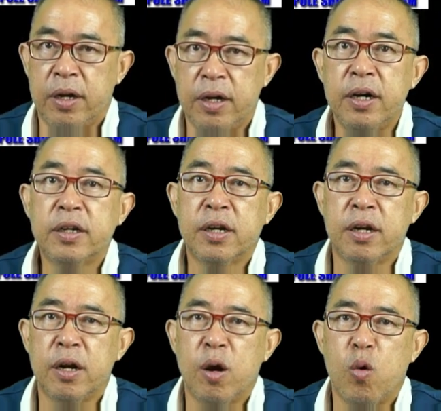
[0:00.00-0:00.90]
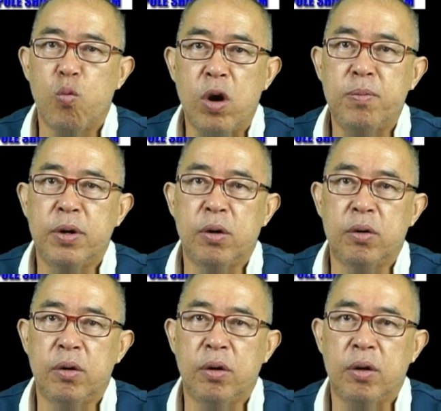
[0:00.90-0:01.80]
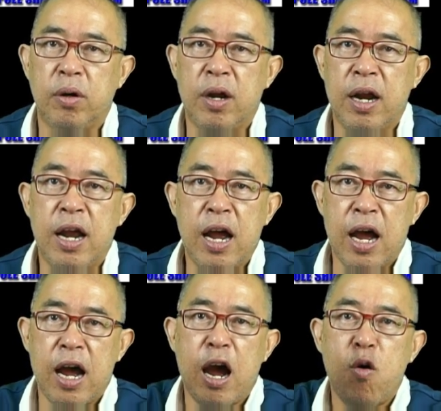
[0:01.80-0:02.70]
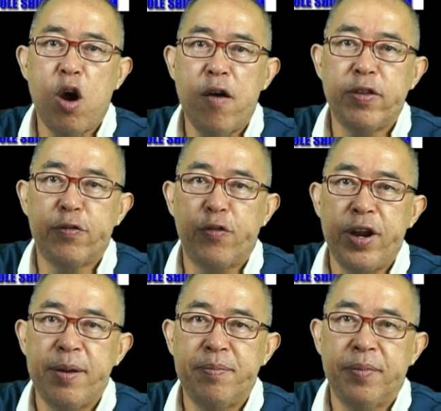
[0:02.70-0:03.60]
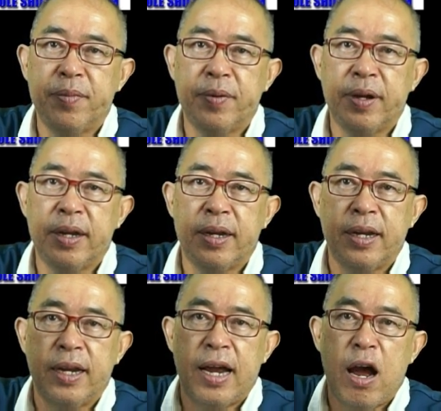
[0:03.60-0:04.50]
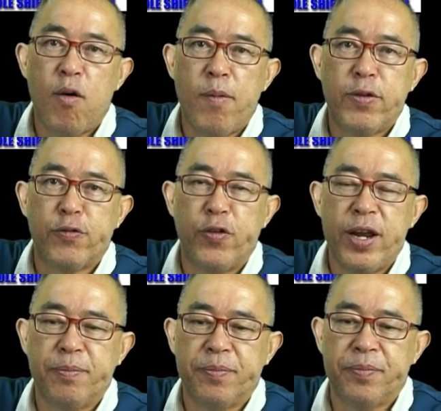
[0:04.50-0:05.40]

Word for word: earth wobble out of the frame out of the frame